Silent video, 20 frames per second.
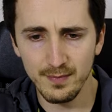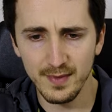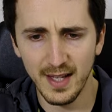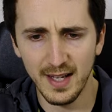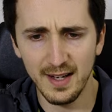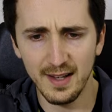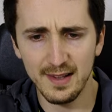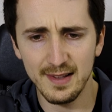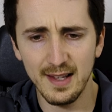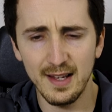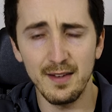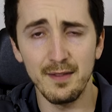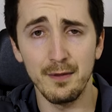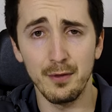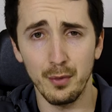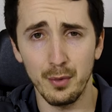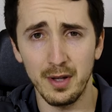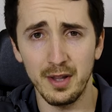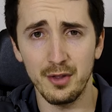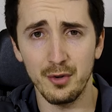and it's saying
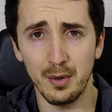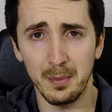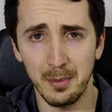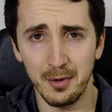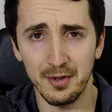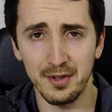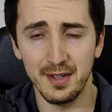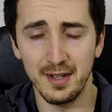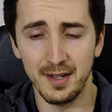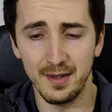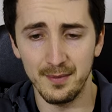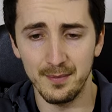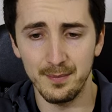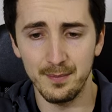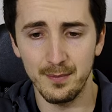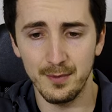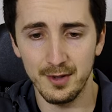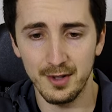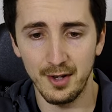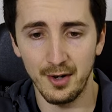43%.
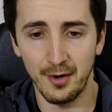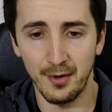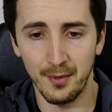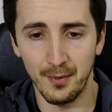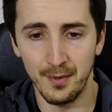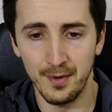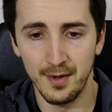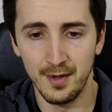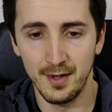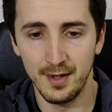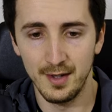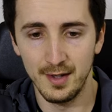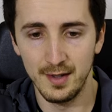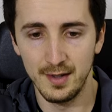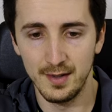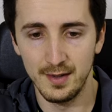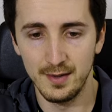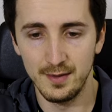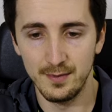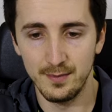So
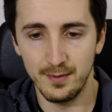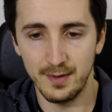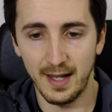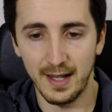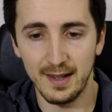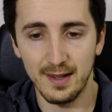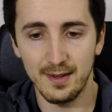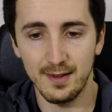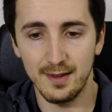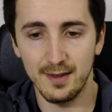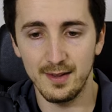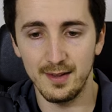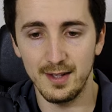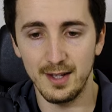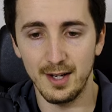that's